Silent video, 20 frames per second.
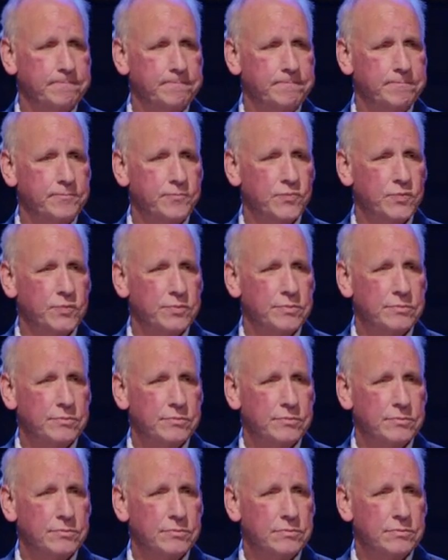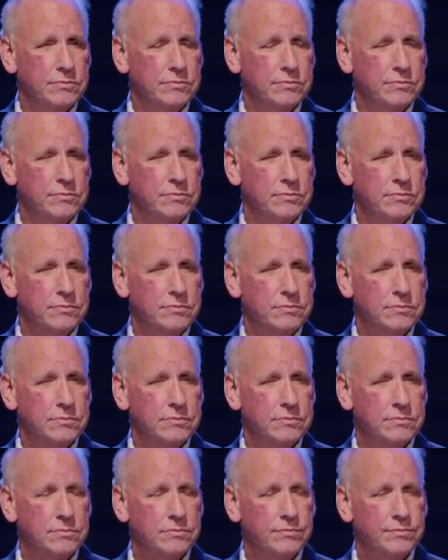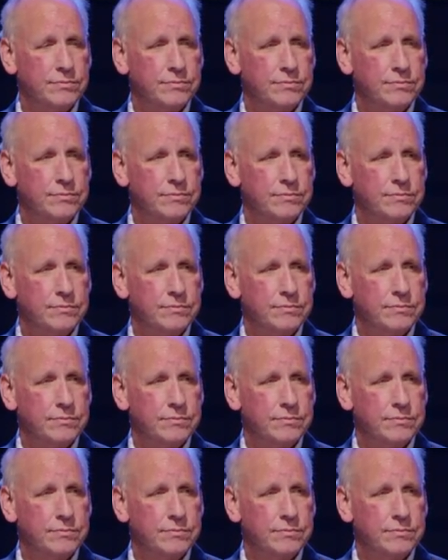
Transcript: Nothing is said.